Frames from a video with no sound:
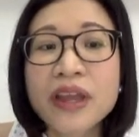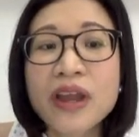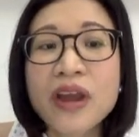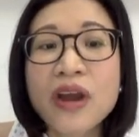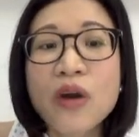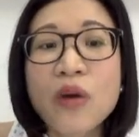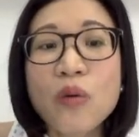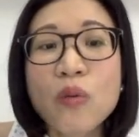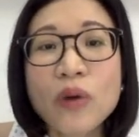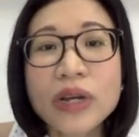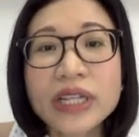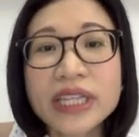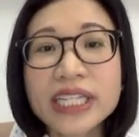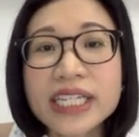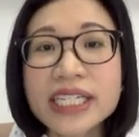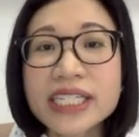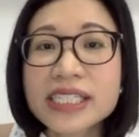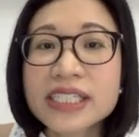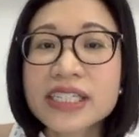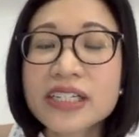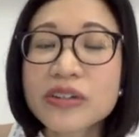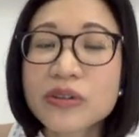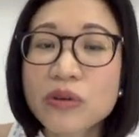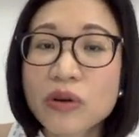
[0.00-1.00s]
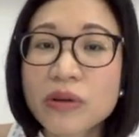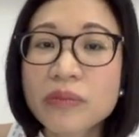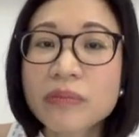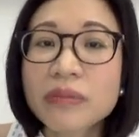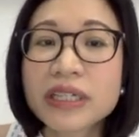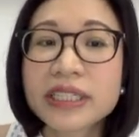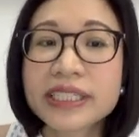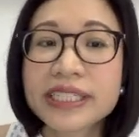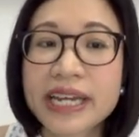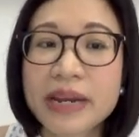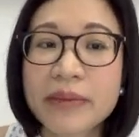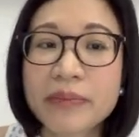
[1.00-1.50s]
What is the normal
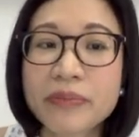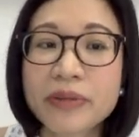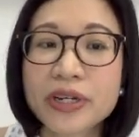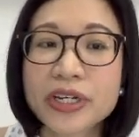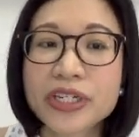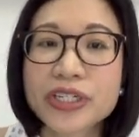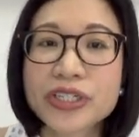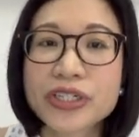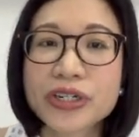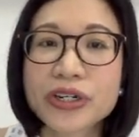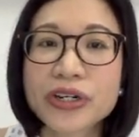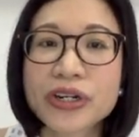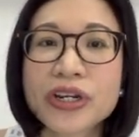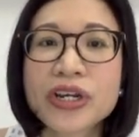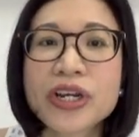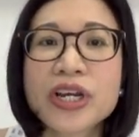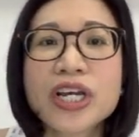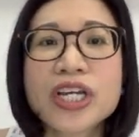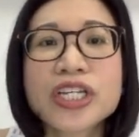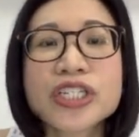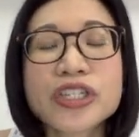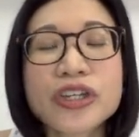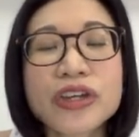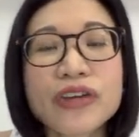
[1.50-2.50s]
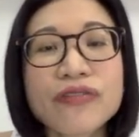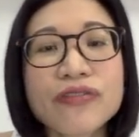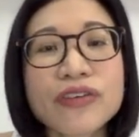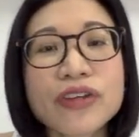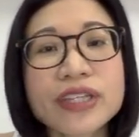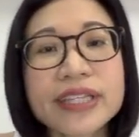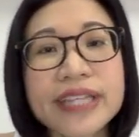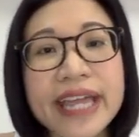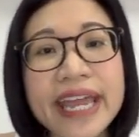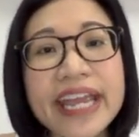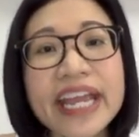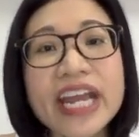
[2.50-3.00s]
temperature? So if you
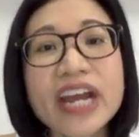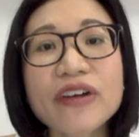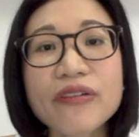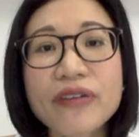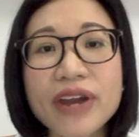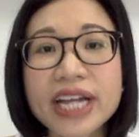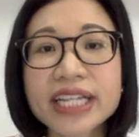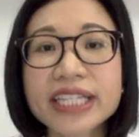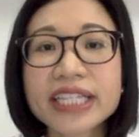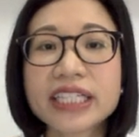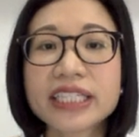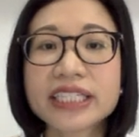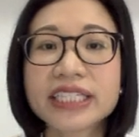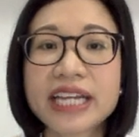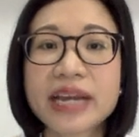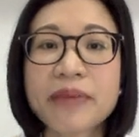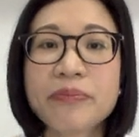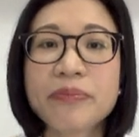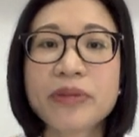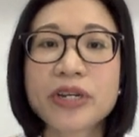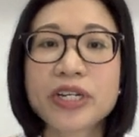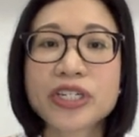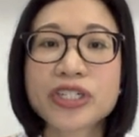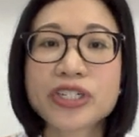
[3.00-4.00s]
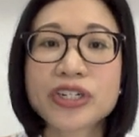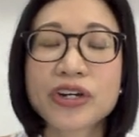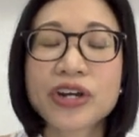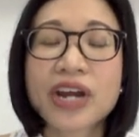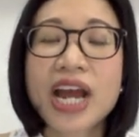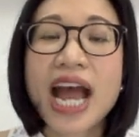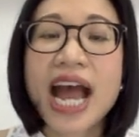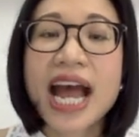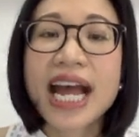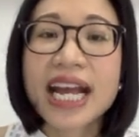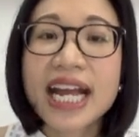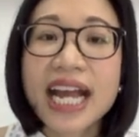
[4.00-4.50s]
take a rectal temperature,
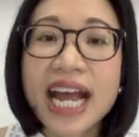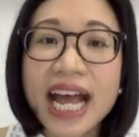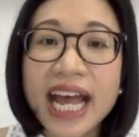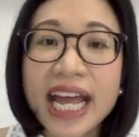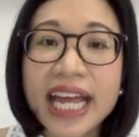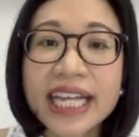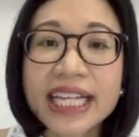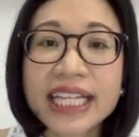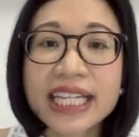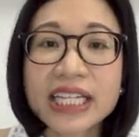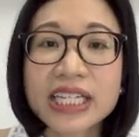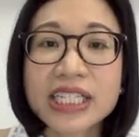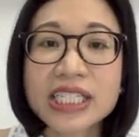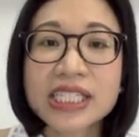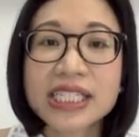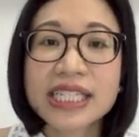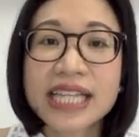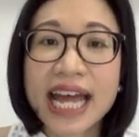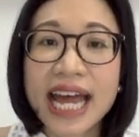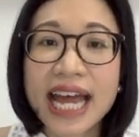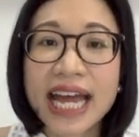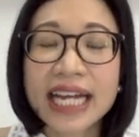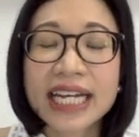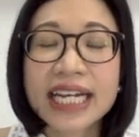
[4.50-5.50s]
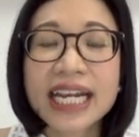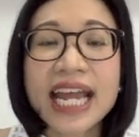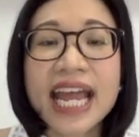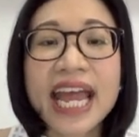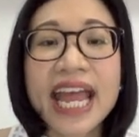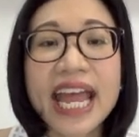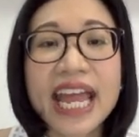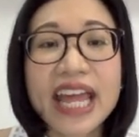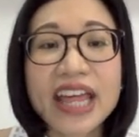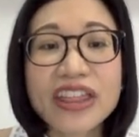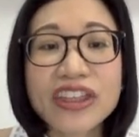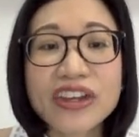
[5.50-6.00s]
a guide is that
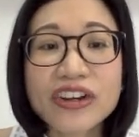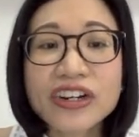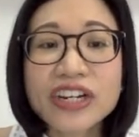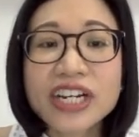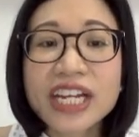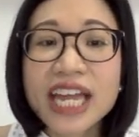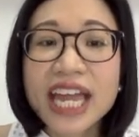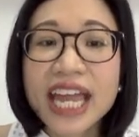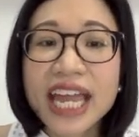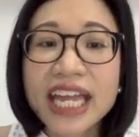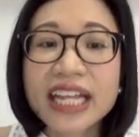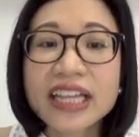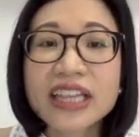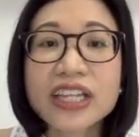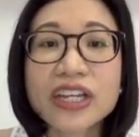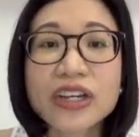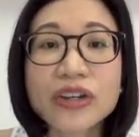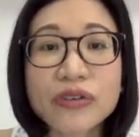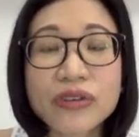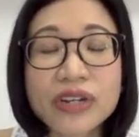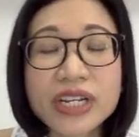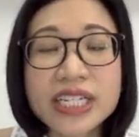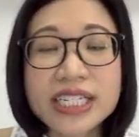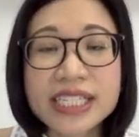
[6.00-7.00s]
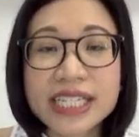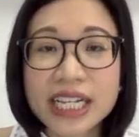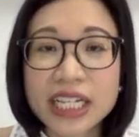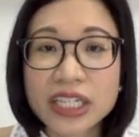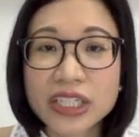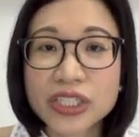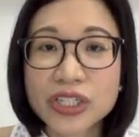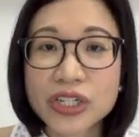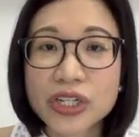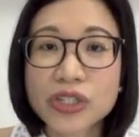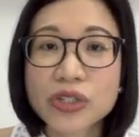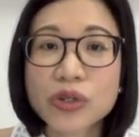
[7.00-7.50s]
38 degrees
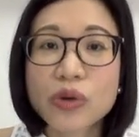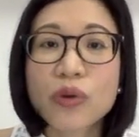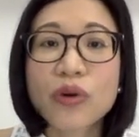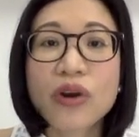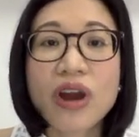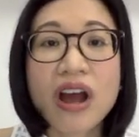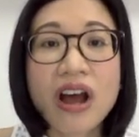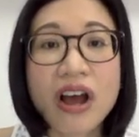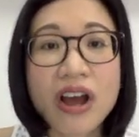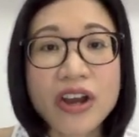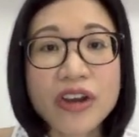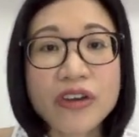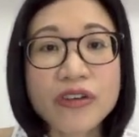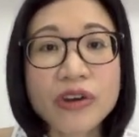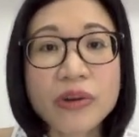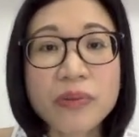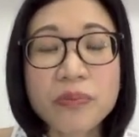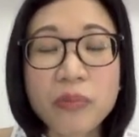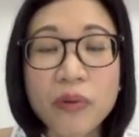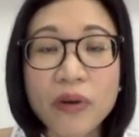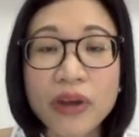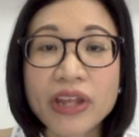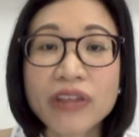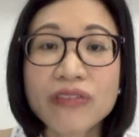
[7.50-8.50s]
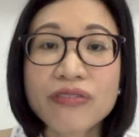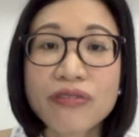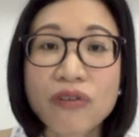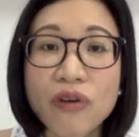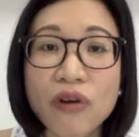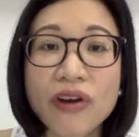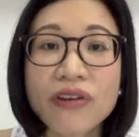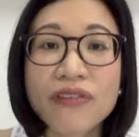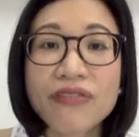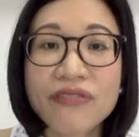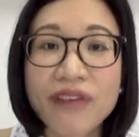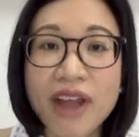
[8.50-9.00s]
Celsius or
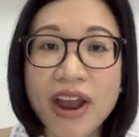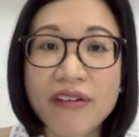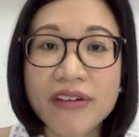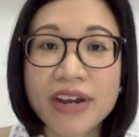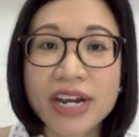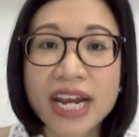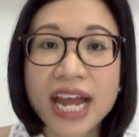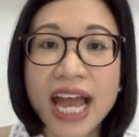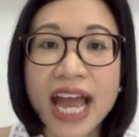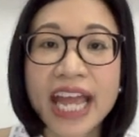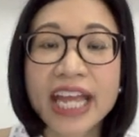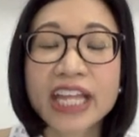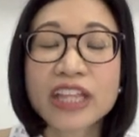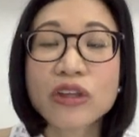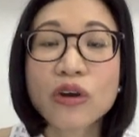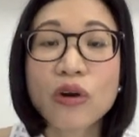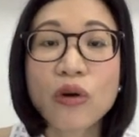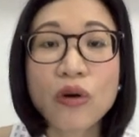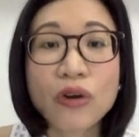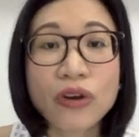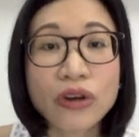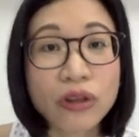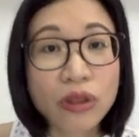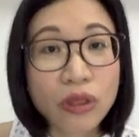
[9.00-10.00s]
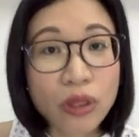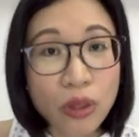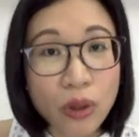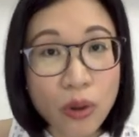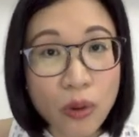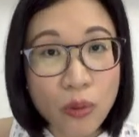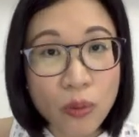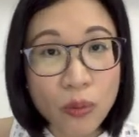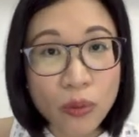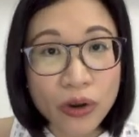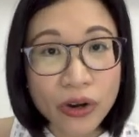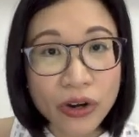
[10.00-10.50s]
100.4 Fahrenheit or
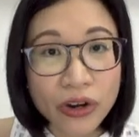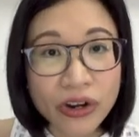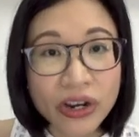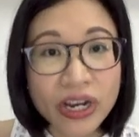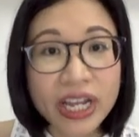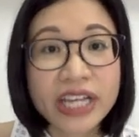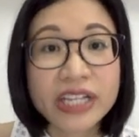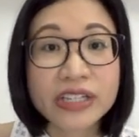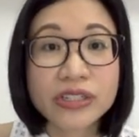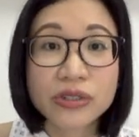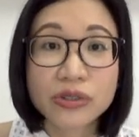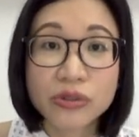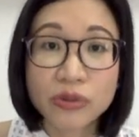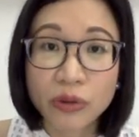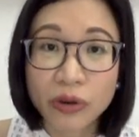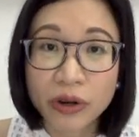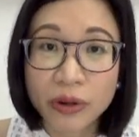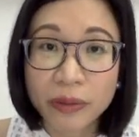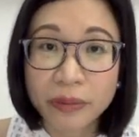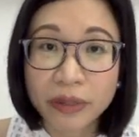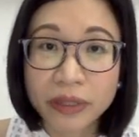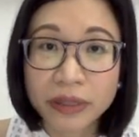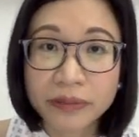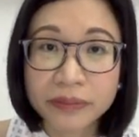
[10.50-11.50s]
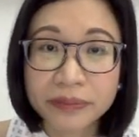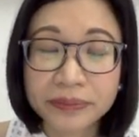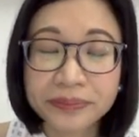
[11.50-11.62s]
lower is normal.